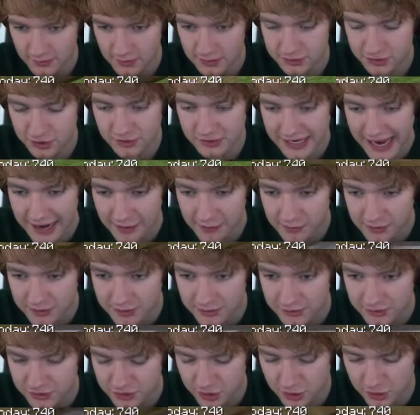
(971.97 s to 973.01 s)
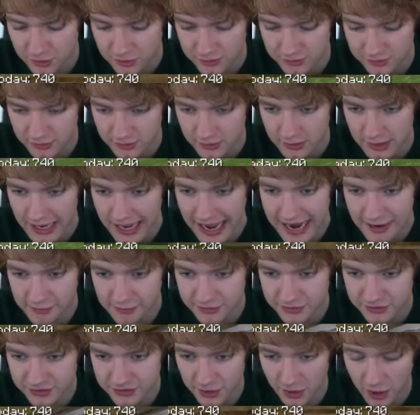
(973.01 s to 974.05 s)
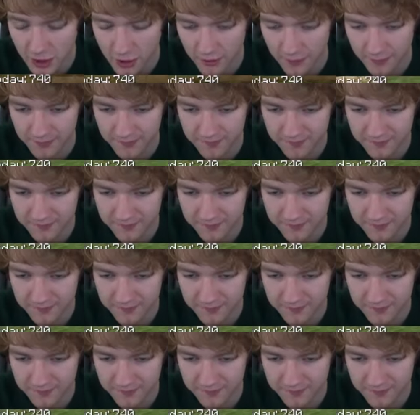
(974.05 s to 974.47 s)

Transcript: What? Dude, Aaron, stop. Aaron, stop!